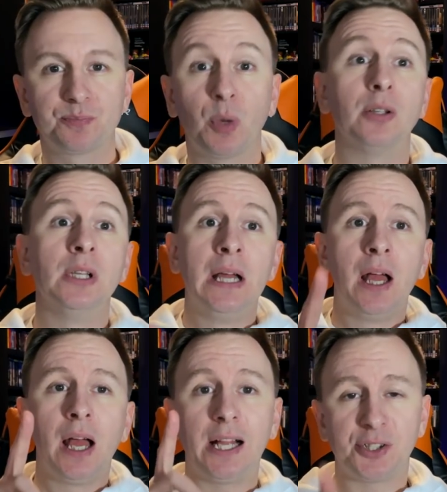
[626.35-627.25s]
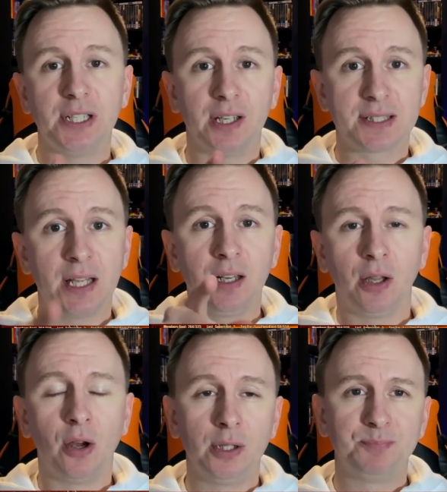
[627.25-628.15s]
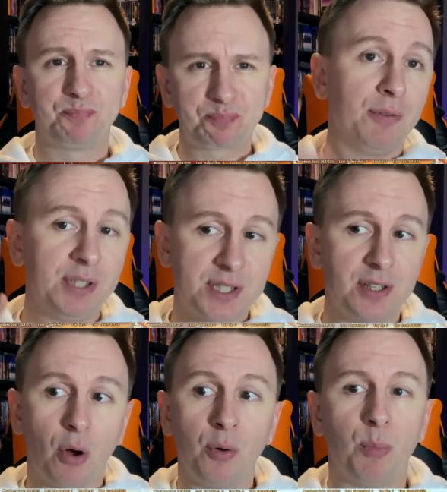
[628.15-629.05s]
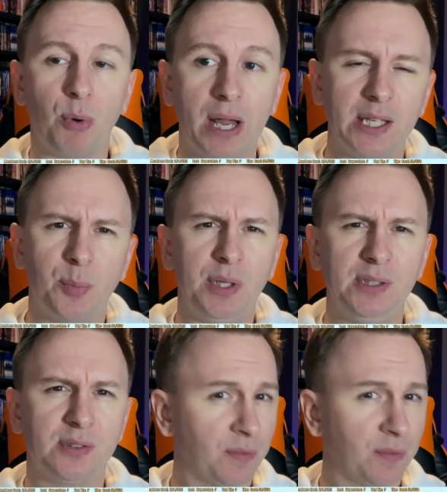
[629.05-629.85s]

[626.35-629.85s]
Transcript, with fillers: Well, actually I tell a lie. There is an on-break piece of